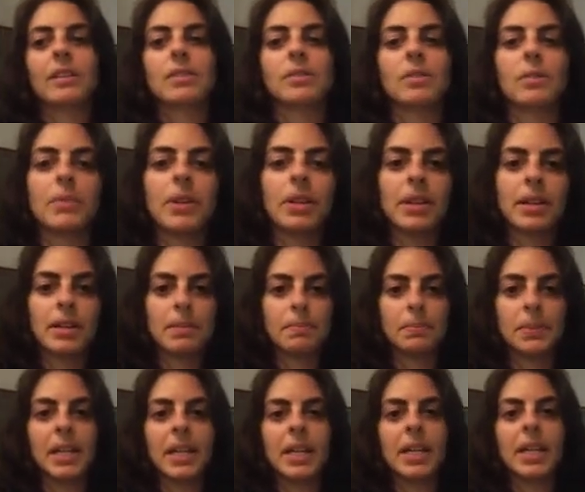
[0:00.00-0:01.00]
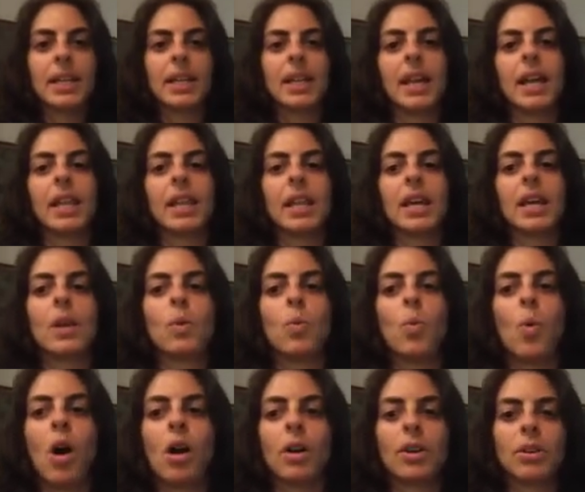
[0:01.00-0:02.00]
so I'm going to explain it and
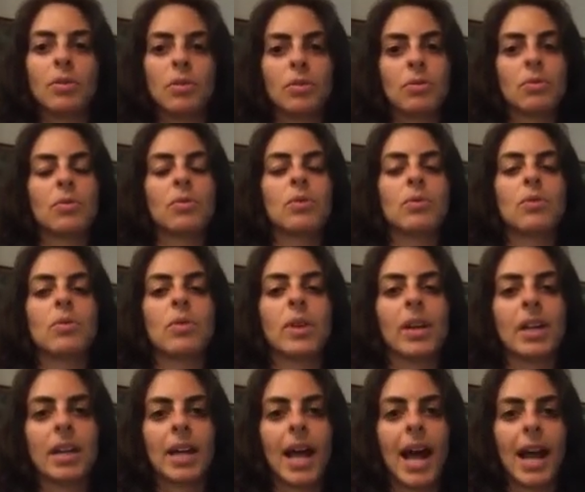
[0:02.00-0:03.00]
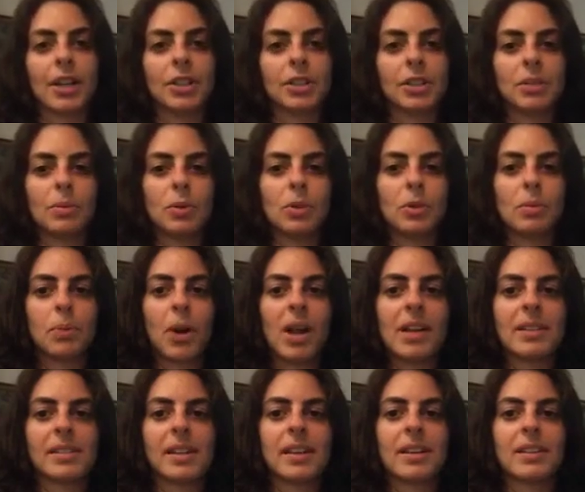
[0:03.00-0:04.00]
then walk you through an actionable
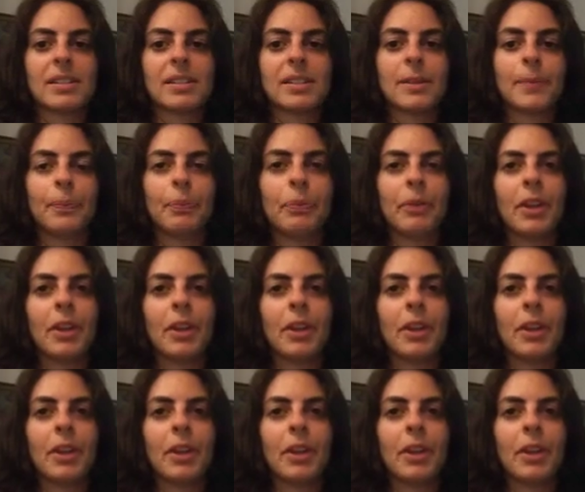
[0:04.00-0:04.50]
process.